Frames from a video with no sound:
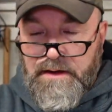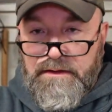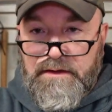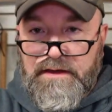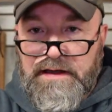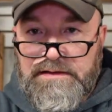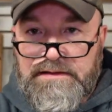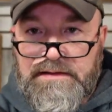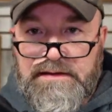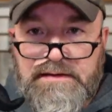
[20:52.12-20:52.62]

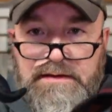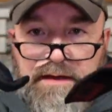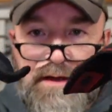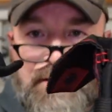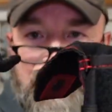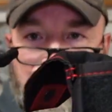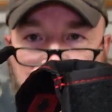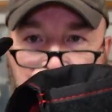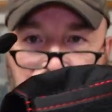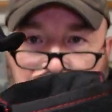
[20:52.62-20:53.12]
This is going
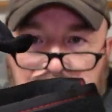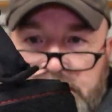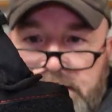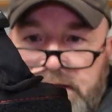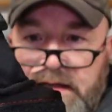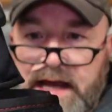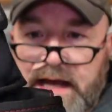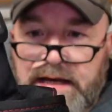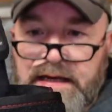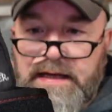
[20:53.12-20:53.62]
to fit
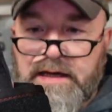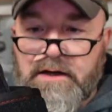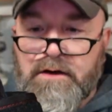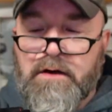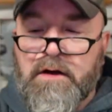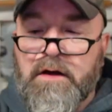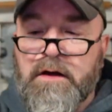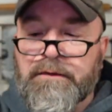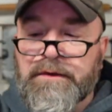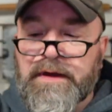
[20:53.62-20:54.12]
inside of here
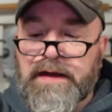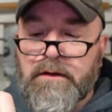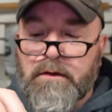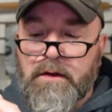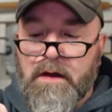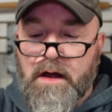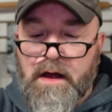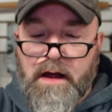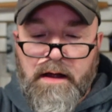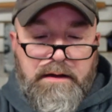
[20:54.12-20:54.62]
all day
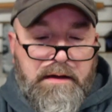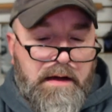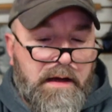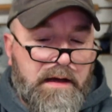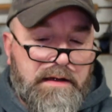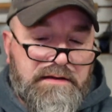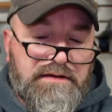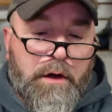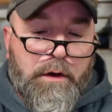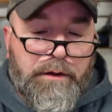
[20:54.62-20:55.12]
long.
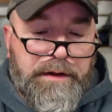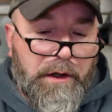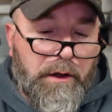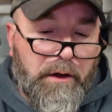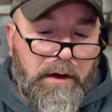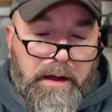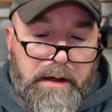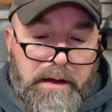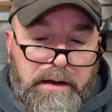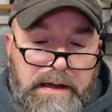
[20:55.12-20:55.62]
So, you
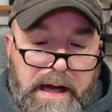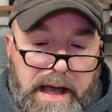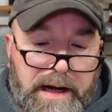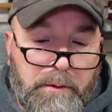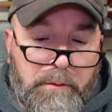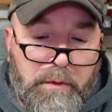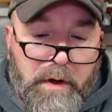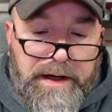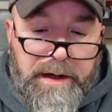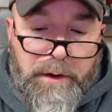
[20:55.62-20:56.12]
know, kind
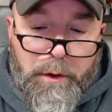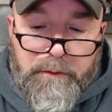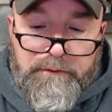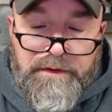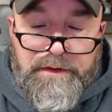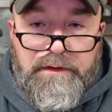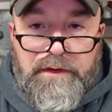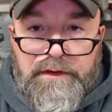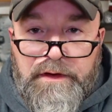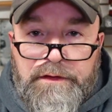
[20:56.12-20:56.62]
of running
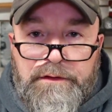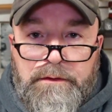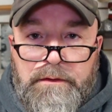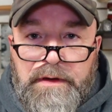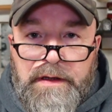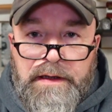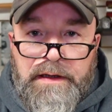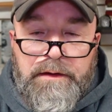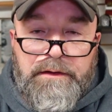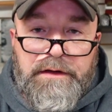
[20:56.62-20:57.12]
over to
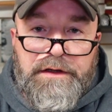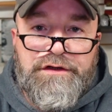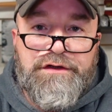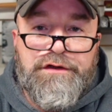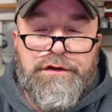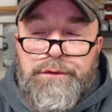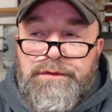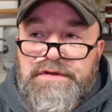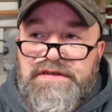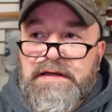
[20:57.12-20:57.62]
the
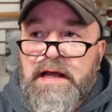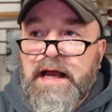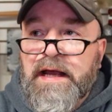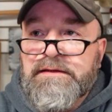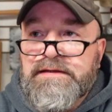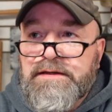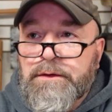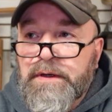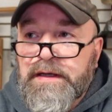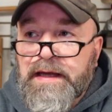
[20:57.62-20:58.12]
shoot
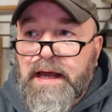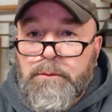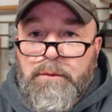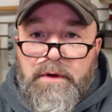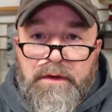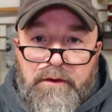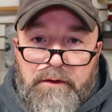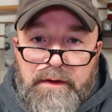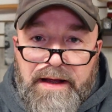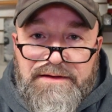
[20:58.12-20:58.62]
side. So again,
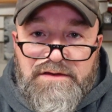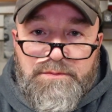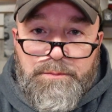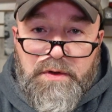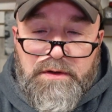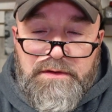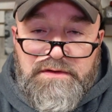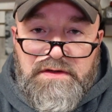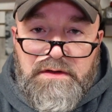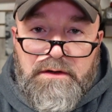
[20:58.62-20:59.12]
whether that's
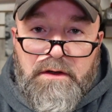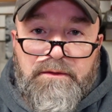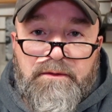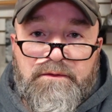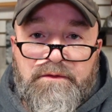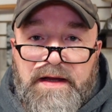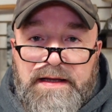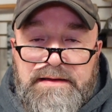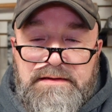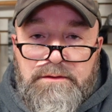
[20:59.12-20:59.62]
personal
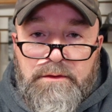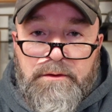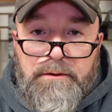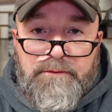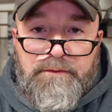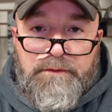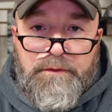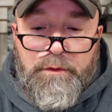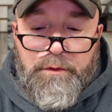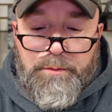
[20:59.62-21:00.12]
defense or
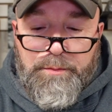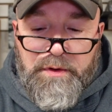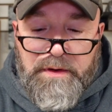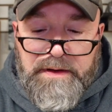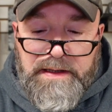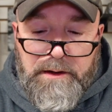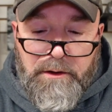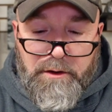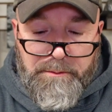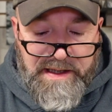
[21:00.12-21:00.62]
food
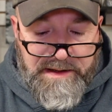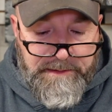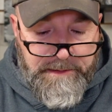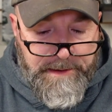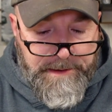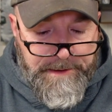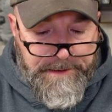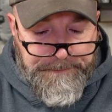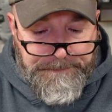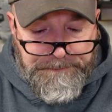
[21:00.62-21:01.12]
procurement,
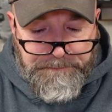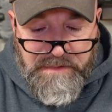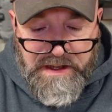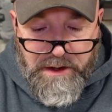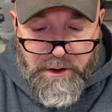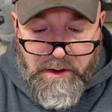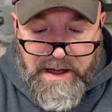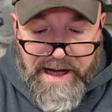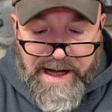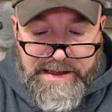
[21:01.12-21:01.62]
you
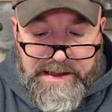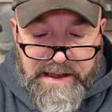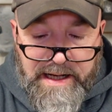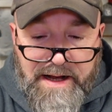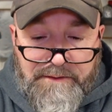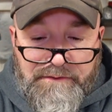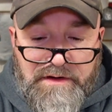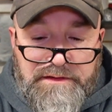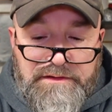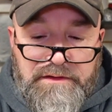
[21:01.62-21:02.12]
know, I could
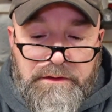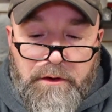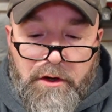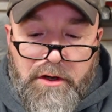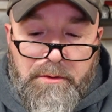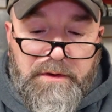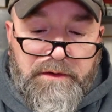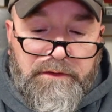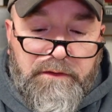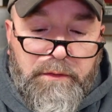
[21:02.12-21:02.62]
have this
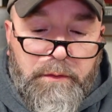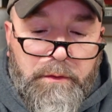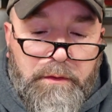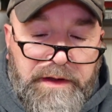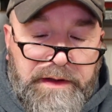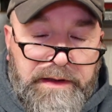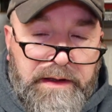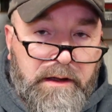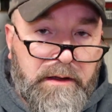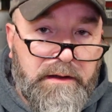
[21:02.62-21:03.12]
Gerber tool
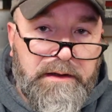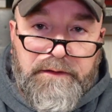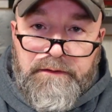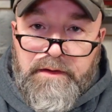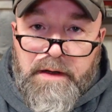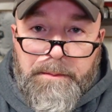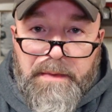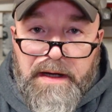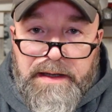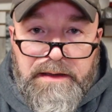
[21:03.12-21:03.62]
in here because
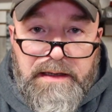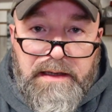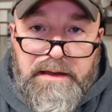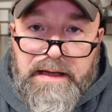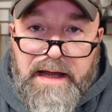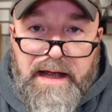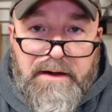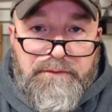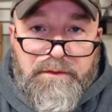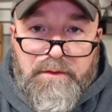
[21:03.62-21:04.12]
I might need
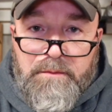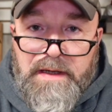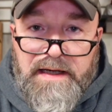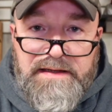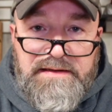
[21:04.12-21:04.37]
that for my